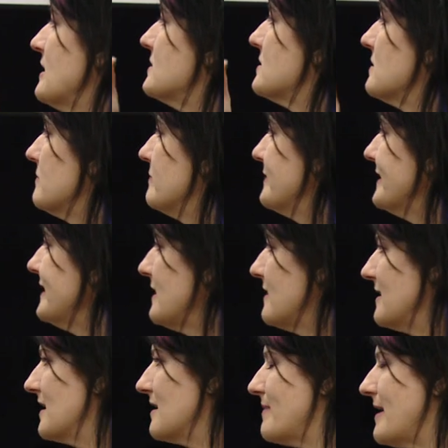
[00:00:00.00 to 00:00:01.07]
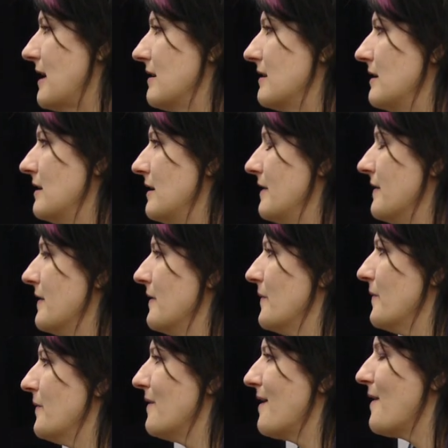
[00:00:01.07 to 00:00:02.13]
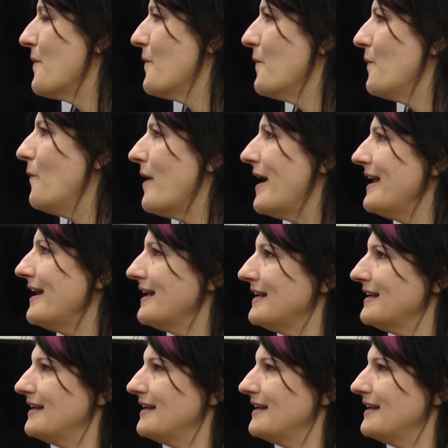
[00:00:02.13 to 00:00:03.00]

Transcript: so really think about what,